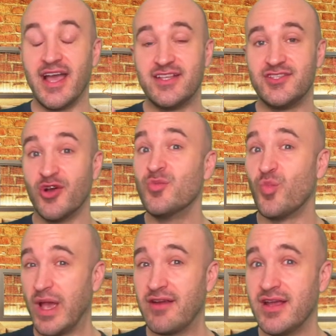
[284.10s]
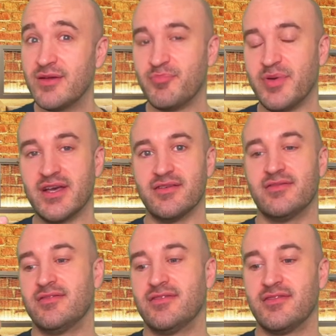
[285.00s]
don't wear it, but
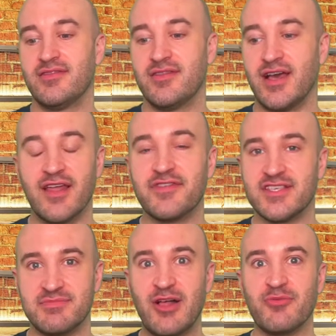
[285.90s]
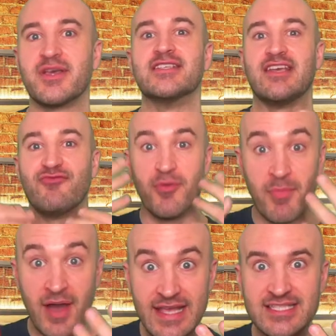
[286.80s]
I love the smell because it
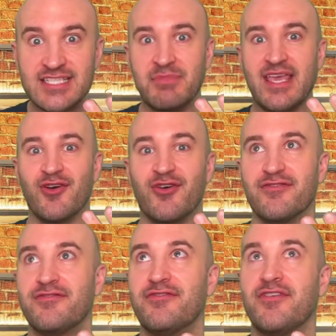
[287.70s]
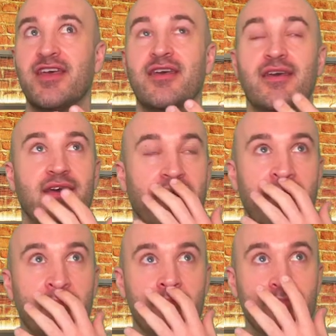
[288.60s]
reminds me of...
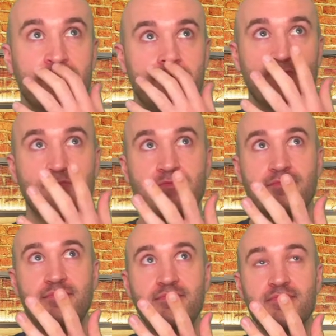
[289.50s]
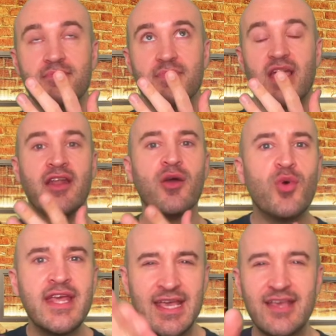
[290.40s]
and I
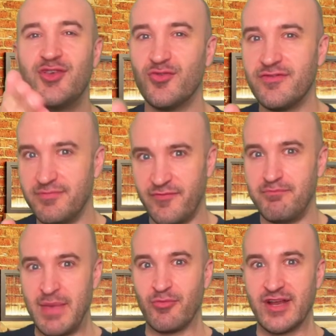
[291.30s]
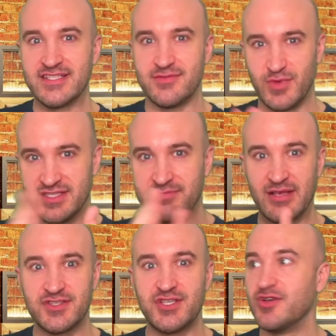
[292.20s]
want to hear your memories with
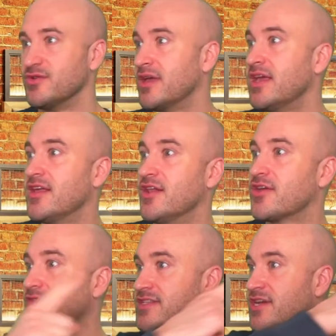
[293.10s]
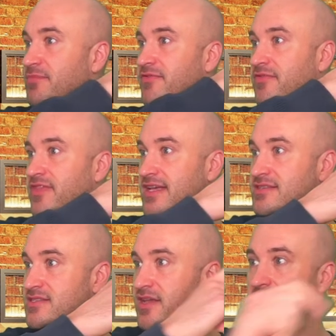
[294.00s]
smells too. Look at the top of
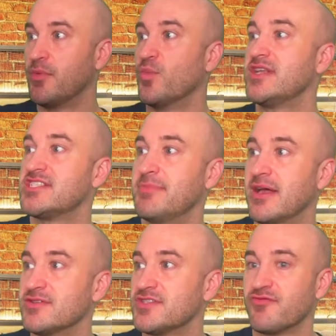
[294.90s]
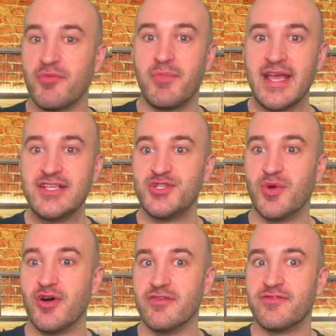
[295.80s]
this. Which smells remind you
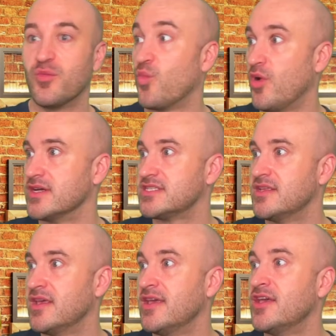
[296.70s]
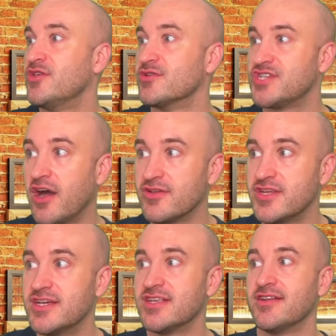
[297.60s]
of what? Your
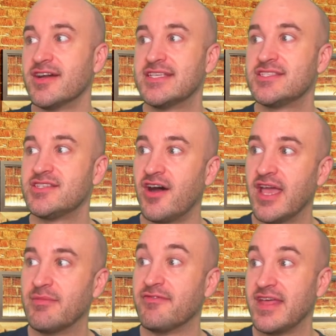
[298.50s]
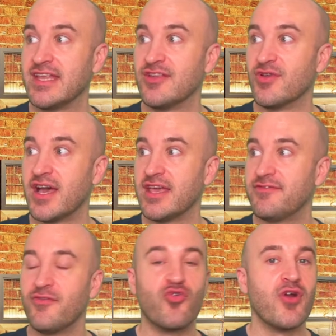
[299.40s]
childhood, a nice time event in your
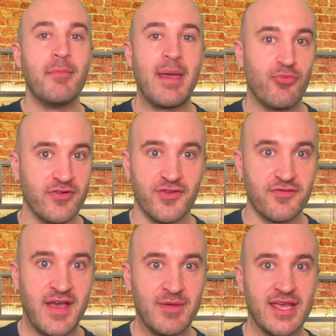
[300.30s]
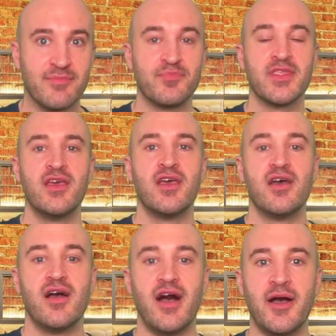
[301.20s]
life, or a member of your family?
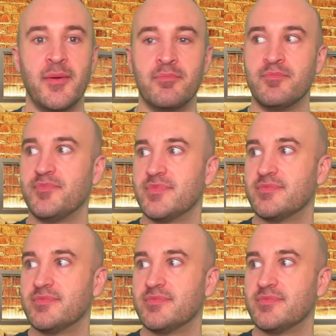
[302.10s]
The